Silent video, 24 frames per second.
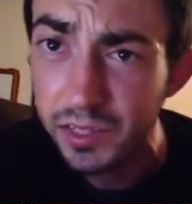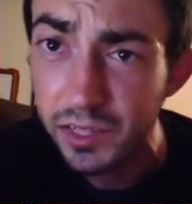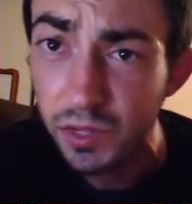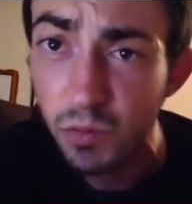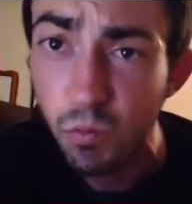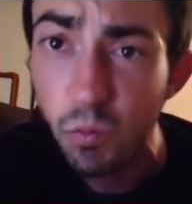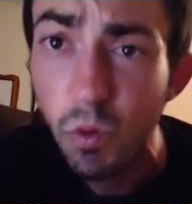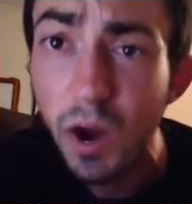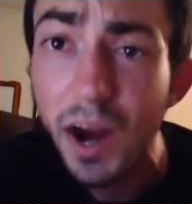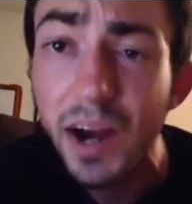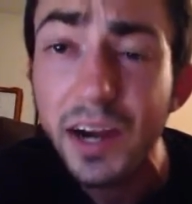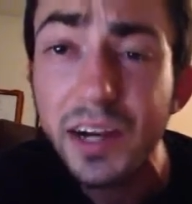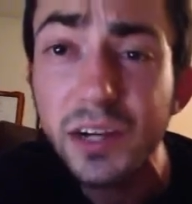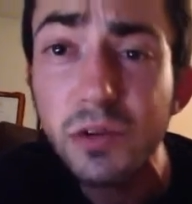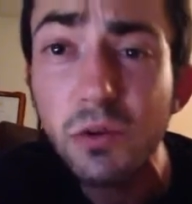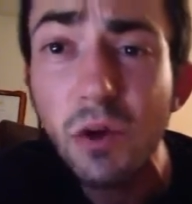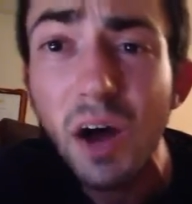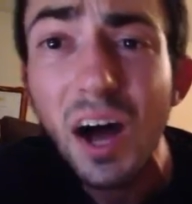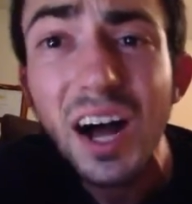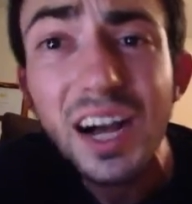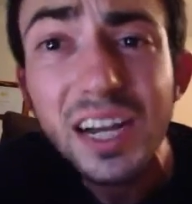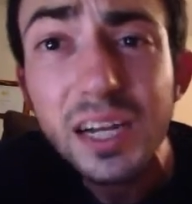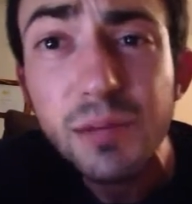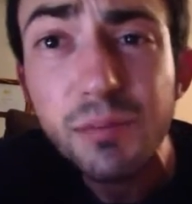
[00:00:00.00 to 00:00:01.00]
It's like, why are you
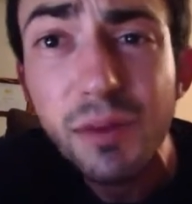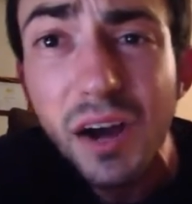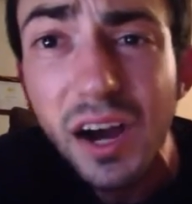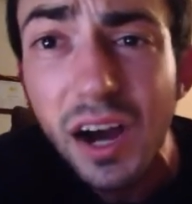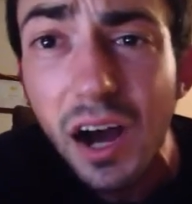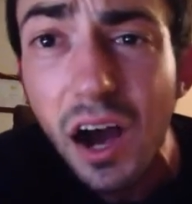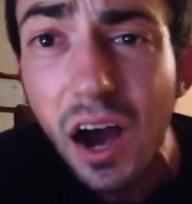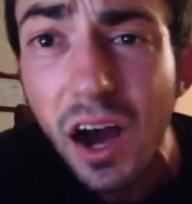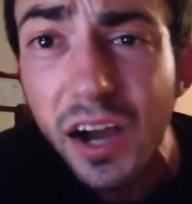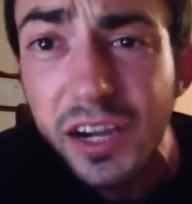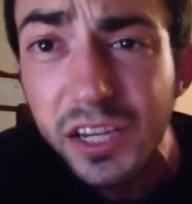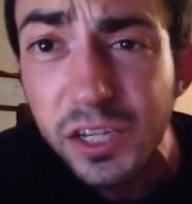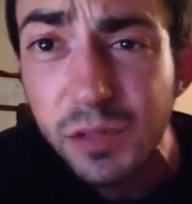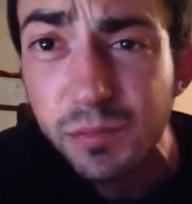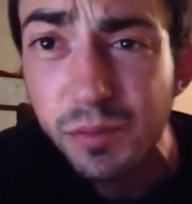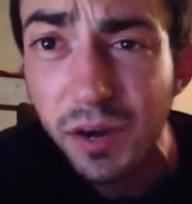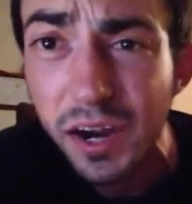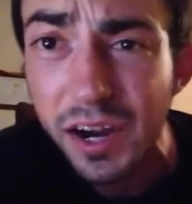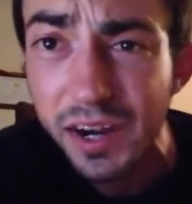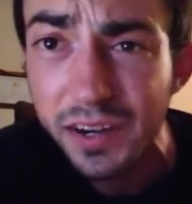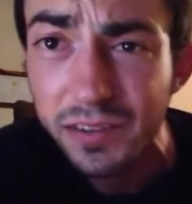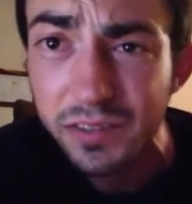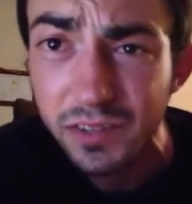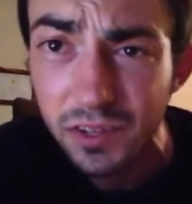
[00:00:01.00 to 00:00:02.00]

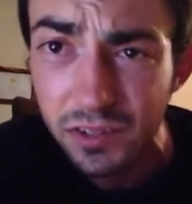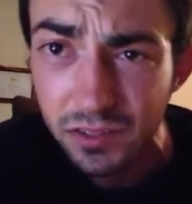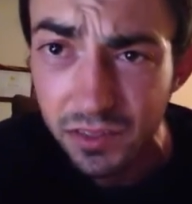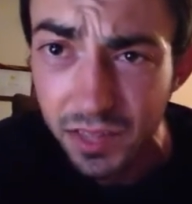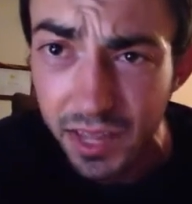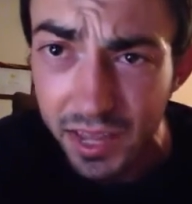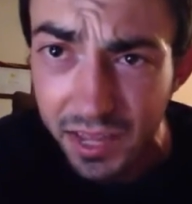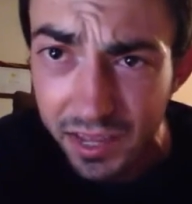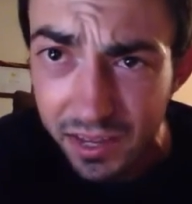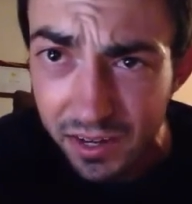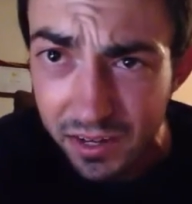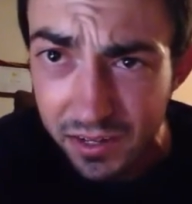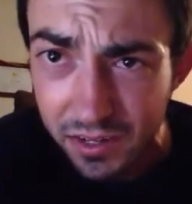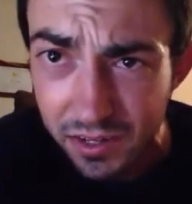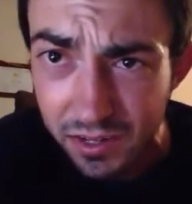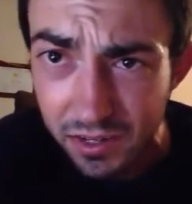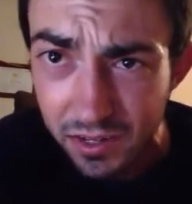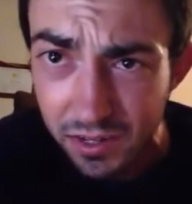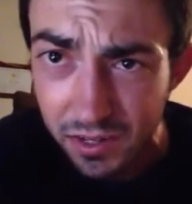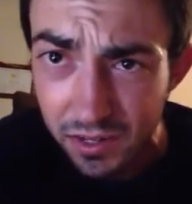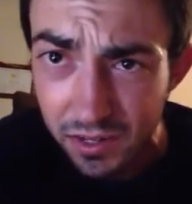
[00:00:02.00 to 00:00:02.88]
occupying their land?